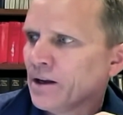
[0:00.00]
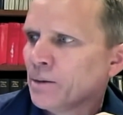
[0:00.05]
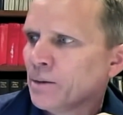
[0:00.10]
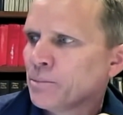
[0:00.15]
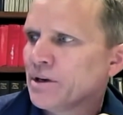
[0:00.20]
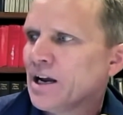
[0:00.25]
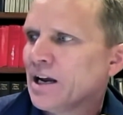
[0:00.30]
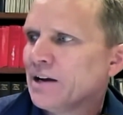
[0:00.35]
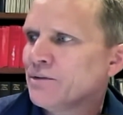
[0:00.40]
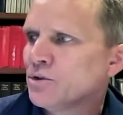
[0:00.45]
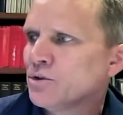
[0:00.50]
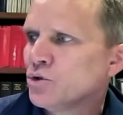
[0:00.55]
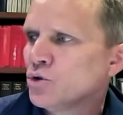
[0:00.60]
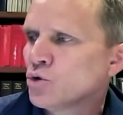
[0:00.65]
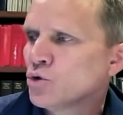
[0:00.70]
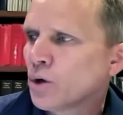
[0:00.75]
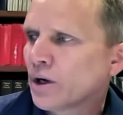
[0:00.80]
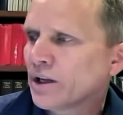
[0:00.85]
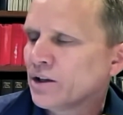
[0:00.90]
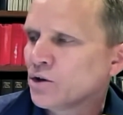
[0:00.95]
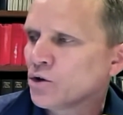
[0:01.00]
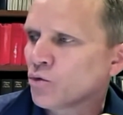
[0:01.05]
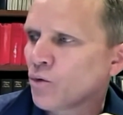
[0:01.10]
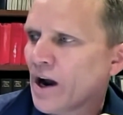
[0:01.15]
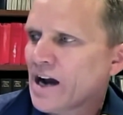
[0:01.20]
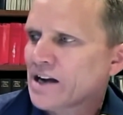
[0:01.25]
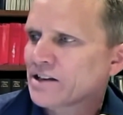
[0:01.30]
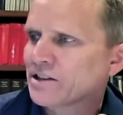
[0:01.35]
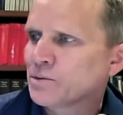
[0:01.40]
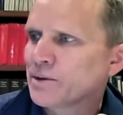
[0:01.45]
behaving too quickly or
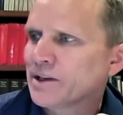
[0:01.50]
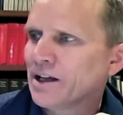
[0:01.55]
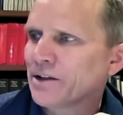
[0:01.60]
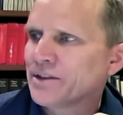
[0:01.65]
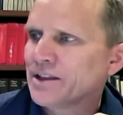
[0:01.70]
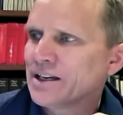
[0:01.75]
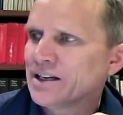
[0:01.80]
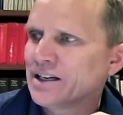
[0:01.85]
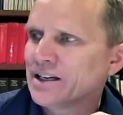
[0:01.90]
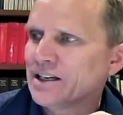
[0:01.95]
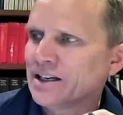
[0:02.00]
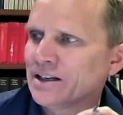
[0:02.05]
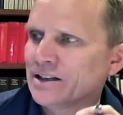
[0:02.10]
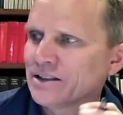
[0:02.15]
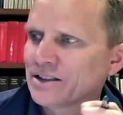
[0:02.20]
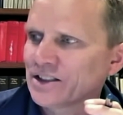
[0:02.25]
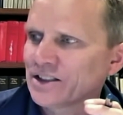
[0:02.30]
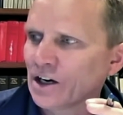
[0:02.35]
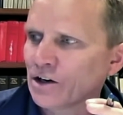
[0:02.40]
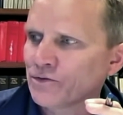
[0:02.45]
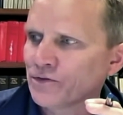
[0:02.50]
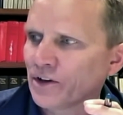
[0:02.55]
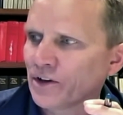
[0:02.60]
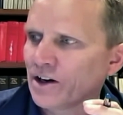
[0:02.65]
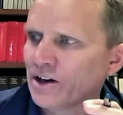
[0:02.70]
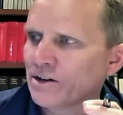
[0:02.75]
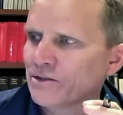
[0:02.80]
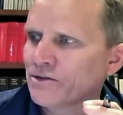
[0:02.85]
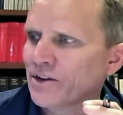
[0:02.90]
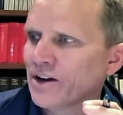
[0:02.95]
rashly without thinking,
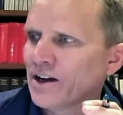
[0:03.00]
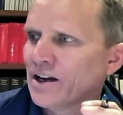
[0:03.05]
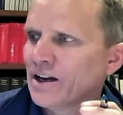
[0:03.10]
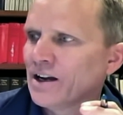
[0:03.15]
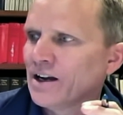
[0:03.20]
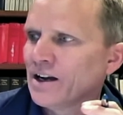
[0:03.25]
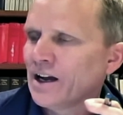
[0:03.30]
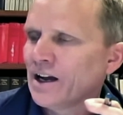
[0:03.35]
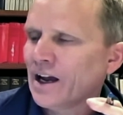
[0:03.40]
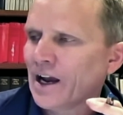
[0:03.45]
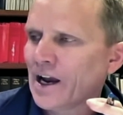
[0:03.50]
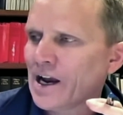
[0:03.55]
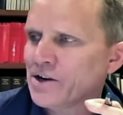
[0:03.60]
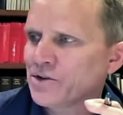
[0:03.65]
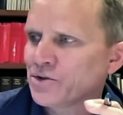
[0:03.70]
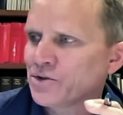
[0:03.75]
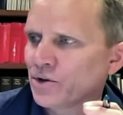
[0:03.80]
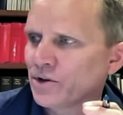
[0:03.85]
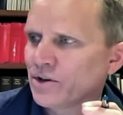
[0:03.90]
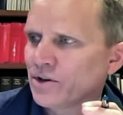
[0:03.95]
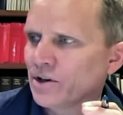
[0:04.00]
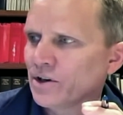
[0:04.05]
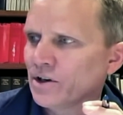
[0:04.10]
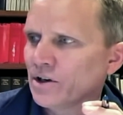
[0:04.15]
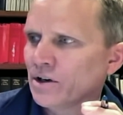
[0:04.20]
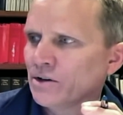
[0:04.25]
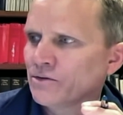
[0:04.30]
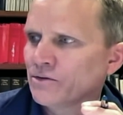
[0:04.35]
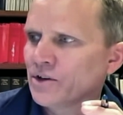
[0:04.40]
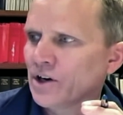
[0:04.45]
self-love, hatred
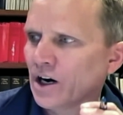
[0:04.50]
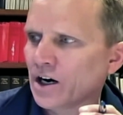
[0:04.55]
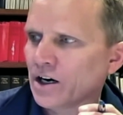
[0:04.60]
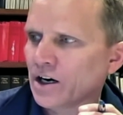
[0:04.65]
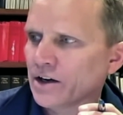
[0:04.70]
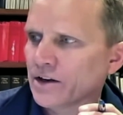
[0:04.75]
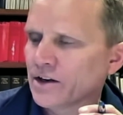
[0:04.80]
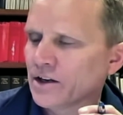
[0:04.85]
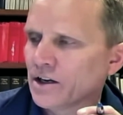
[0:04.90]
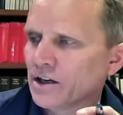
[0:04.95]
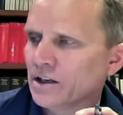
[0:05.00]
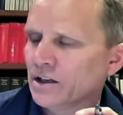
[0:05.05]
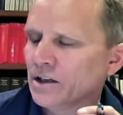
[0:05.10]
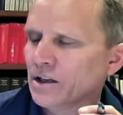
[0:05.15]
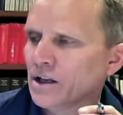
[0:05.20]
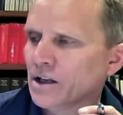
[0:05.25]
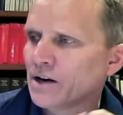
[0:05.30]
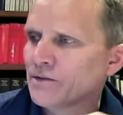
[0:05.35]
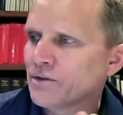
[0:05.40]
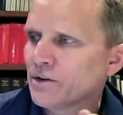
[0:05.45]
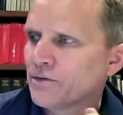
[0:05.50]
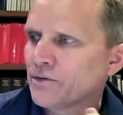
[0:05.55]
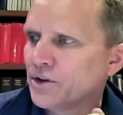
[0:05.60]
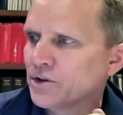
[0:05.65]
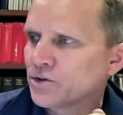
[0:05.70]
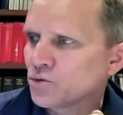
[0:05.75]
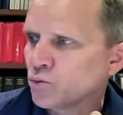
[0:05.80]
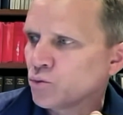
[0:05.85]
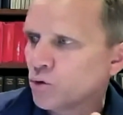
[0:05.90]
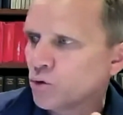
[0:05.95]
of God, love of
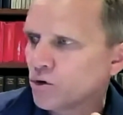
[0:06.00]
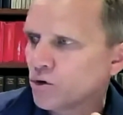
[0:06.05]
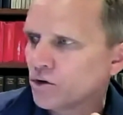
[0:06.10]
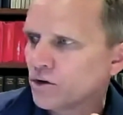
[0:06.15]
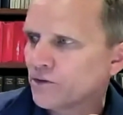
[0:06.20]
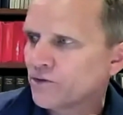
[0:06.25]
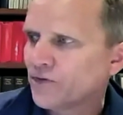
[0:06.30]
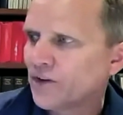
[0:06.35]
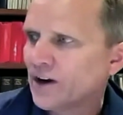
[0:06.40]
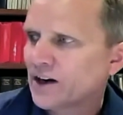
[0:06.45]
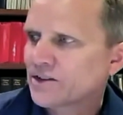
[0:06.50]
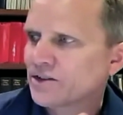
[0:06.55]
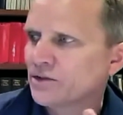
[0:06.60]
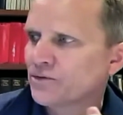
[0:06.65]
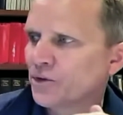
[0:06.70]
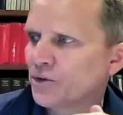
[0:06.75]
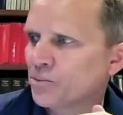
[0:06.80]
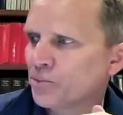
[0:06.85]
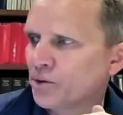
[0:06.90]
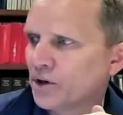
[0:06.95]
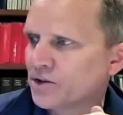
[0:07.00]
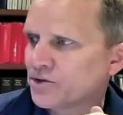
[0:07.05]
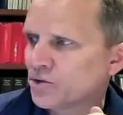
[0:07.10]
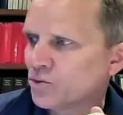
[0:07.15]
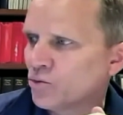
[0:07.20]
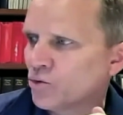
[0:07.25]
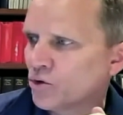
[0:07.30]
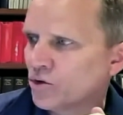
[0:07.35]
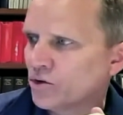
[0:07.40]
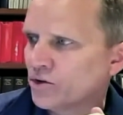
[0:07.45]
this world, affection for the present
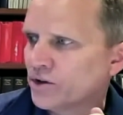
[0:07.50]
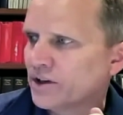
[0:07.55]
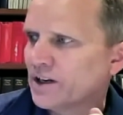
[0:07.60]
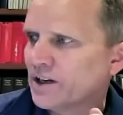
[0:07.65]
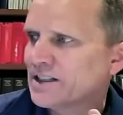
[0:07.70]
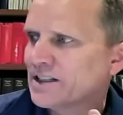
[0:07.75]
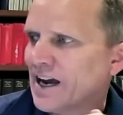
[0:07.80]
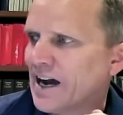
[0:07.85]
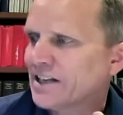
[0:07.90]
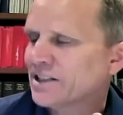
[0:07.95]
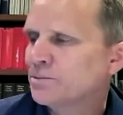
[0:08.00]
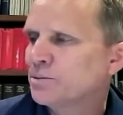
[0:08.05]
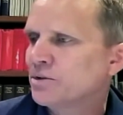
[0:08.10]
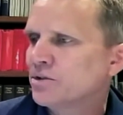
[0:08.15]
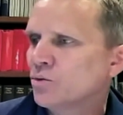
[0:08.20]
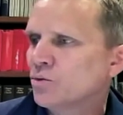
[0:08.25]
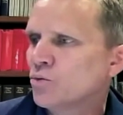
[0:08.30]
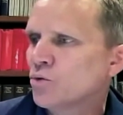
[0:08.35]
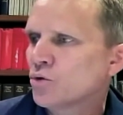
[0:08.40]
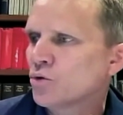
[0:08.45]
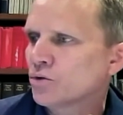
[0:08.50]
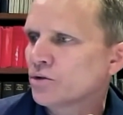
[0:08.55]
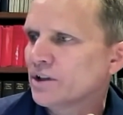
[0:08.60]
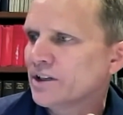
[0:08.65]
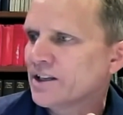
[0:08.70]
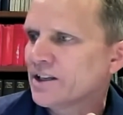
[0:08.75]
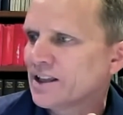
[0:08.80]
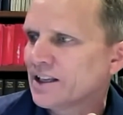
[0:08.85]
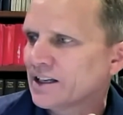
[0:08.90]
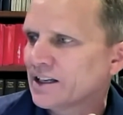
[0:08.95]
world, and attachment to
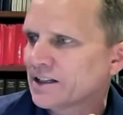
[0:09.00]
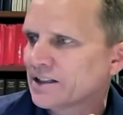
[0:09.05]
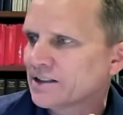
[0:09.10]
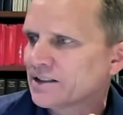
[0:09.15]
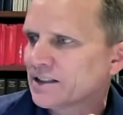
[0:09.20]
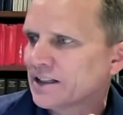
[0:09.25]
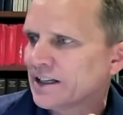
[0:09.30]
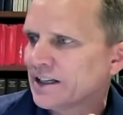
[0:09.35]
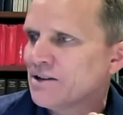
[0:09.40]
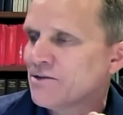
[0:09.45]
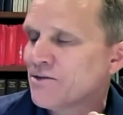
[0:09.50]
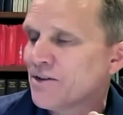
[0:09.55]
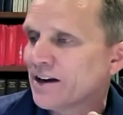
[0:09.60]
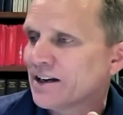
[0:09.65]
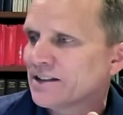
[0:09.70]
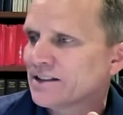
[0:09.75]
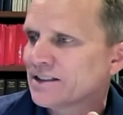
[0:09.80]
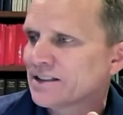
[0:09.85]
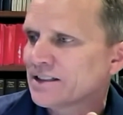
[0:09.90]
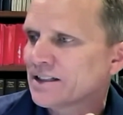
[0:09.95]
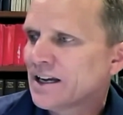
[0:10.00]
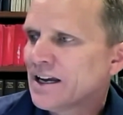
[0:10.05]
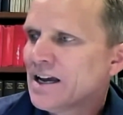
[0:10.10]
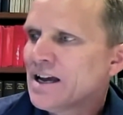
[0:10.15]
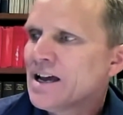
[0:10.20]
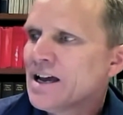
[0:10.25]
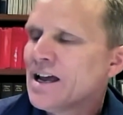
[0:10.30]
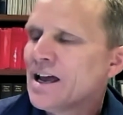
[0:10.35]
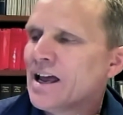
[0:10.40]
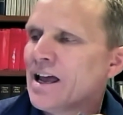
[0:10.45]
worldly things and events,
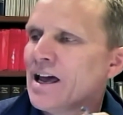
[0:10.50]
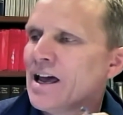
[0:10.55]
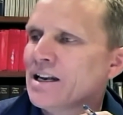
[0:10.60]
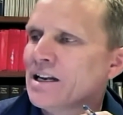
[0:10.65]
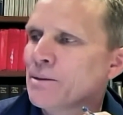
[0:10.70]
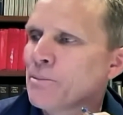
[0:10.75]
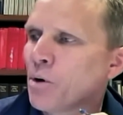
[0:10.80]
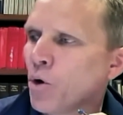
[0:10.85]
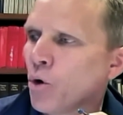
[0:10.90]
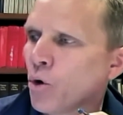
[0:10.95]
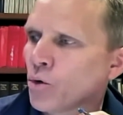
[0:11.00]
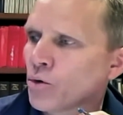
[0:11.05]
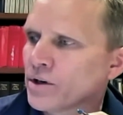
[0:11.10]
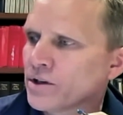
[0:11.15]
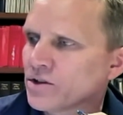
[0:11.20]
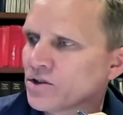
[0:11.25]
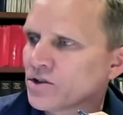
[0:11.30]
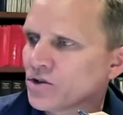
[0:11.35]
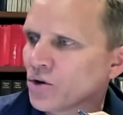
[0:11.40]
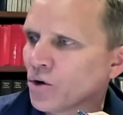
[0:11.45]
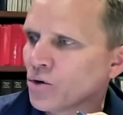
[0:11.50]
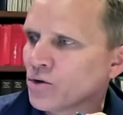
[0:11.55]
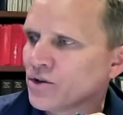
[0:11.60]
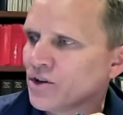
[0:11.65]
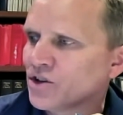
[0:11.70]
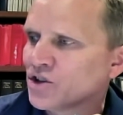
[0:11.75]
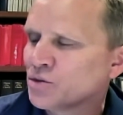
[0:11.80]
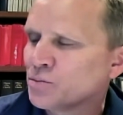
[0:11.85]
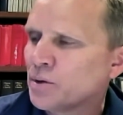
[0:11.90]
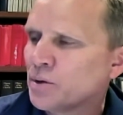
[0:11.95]
and abhorrence or
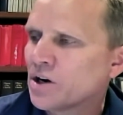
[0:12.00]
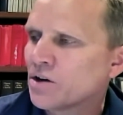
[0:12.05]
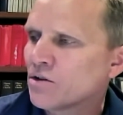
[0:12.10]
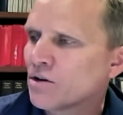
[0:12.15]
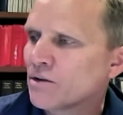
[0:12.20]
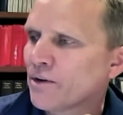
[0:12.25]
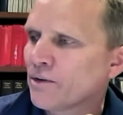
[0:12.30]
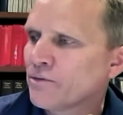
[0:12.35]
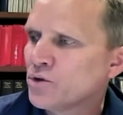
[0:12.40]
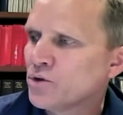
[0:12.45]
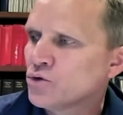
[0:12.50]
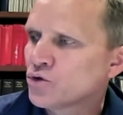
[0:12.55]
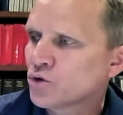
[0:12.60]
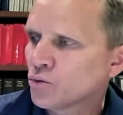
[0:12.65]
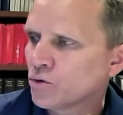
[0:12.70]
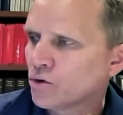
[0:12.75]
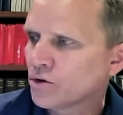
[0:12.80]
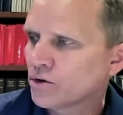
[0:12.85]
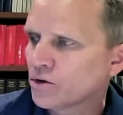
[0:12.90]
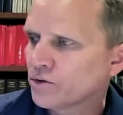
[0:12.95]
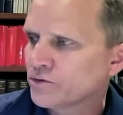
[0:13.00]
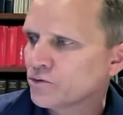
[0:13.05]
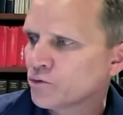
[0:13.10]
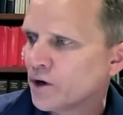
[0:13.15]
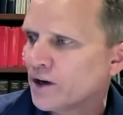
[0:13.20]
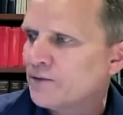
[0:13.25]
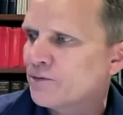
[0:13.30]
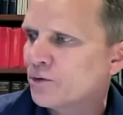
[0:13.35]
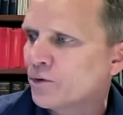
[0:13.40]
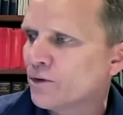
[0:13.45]
despair of a future world,
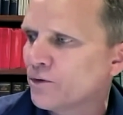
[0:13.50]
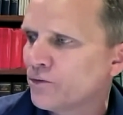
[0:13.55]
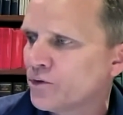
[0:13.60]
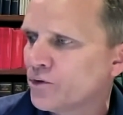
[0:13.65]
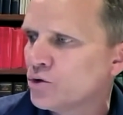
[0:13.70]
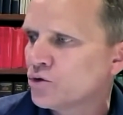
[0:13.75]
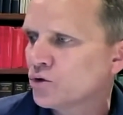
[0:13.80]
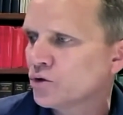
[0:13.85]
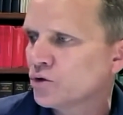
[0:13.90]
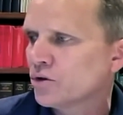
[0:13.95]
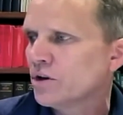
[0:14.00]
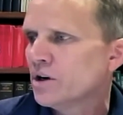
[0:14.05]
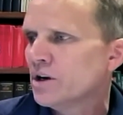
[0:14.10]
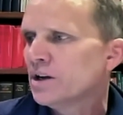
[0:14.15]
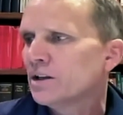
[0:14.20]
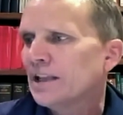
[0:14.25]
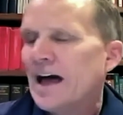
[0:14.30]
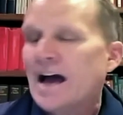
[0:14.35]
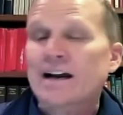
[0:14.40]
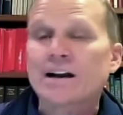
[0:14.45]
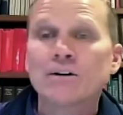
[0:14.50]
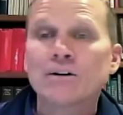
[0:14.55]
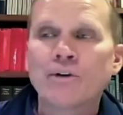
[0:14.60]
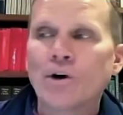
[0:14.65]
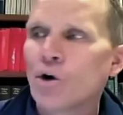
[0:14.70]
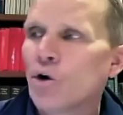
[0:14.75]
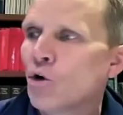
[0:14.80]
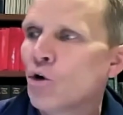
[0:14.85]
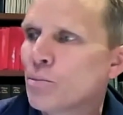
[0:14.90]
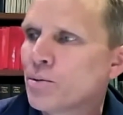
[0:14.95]
dread for the future, lack of
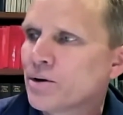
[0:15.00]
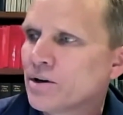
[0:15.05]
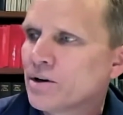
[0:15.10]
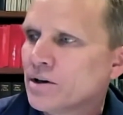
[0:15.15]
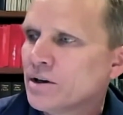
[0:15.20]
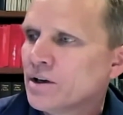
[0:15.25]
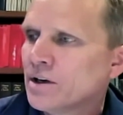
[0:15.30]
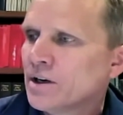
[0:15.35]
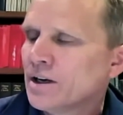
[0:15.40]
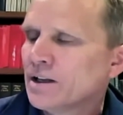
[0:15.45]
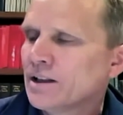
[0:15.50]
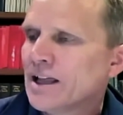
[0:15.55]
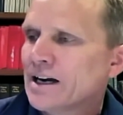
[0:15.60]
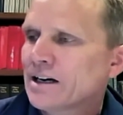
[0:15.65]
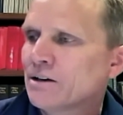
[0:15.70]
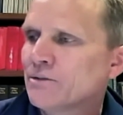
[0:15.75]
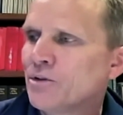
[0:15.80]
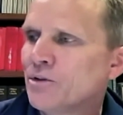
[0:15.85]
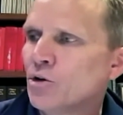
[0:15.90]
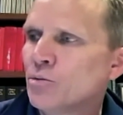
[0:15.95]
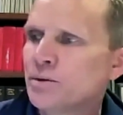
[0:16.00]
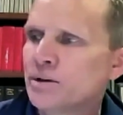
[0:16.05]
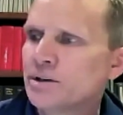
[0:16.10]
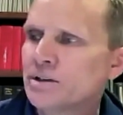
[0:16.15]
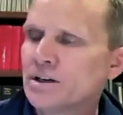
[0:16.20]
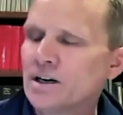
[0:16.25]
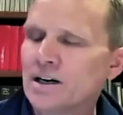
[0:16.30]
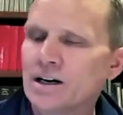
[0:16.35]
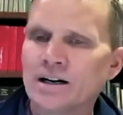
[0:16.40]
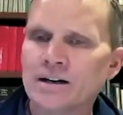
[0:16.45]
hope, lack of hope in
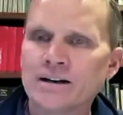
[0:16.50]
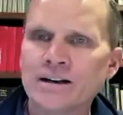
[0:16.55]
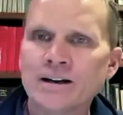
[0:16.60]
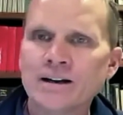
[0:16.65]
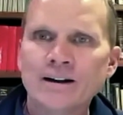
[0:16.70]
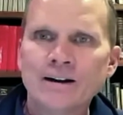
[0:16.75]
God.